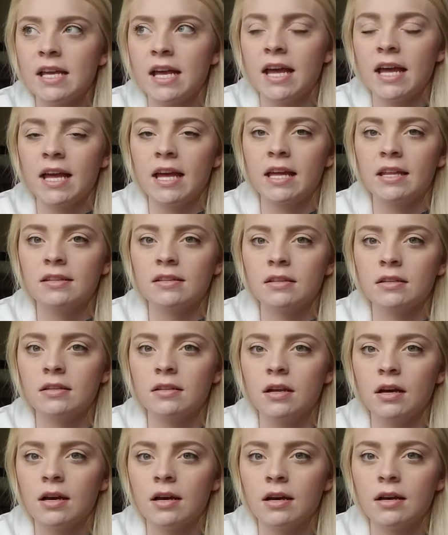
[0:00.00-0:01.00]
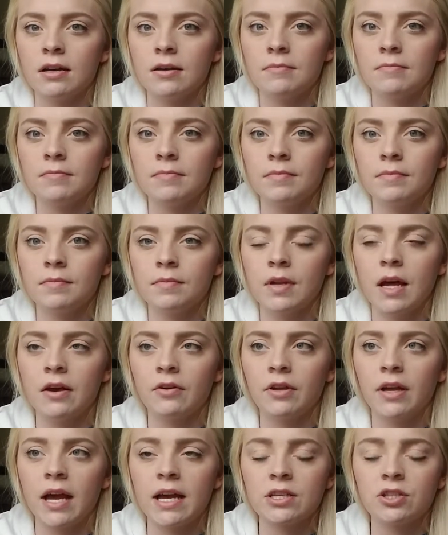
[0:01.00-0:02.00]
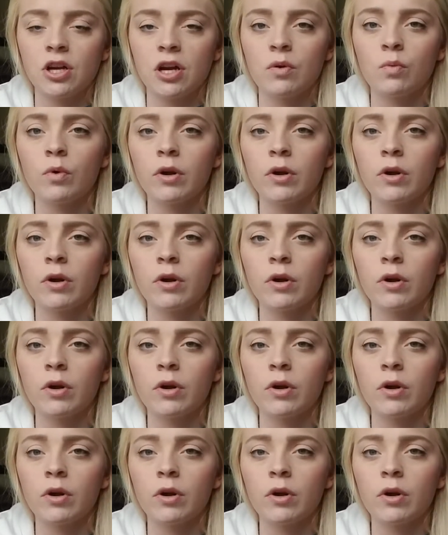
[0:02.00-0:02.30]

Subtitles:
and not really high strung.